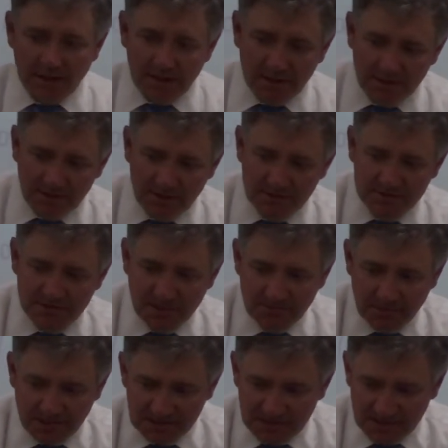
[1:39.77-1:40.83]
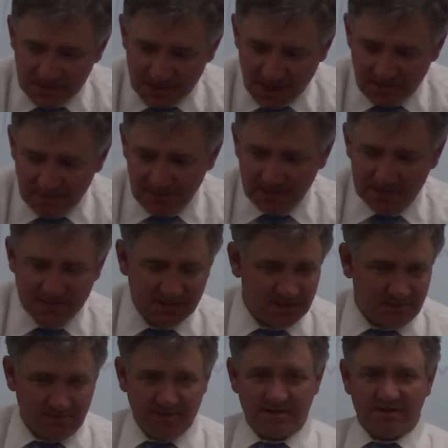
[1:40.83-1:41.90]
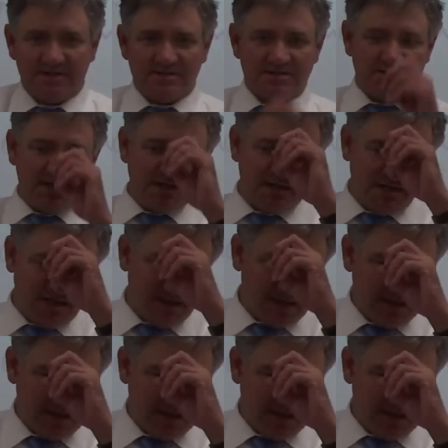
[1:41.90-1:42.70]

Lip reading: Usually, most of the time, you're going to see it written as D.